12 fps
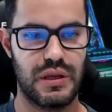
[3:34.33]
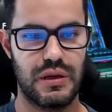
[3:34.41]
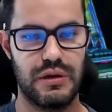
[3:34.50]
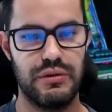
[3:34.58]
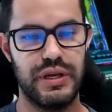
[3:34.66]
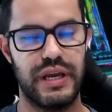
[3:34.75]

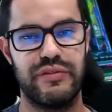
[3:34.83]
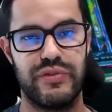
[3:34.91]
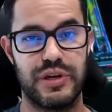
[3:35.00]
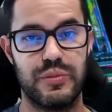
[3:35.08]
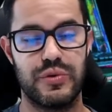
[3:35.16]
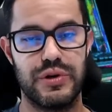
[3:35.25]
create
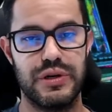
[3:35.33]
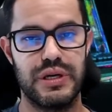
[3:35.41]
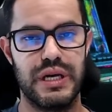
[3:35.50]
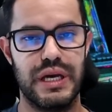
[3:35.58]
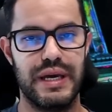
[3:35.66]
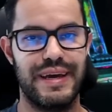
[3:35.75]
framework.
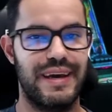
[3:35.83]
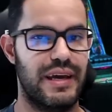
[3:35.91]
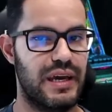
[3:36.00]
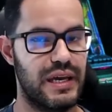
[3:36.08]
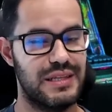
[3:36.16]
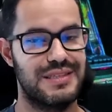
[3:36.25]

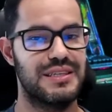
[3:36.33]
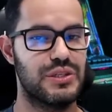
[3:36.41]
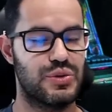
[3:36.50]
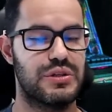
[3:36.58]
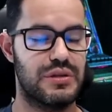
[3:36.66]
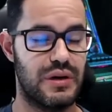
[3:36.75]
And since
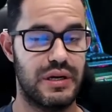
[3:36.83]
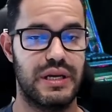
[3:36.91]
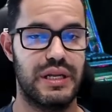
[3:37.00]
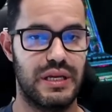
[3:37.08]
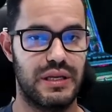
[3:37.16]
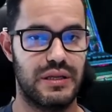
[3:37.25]
we're
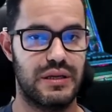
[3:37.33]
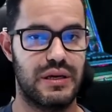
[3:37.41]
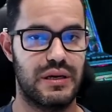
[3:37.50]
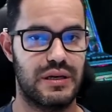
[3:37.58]
targeting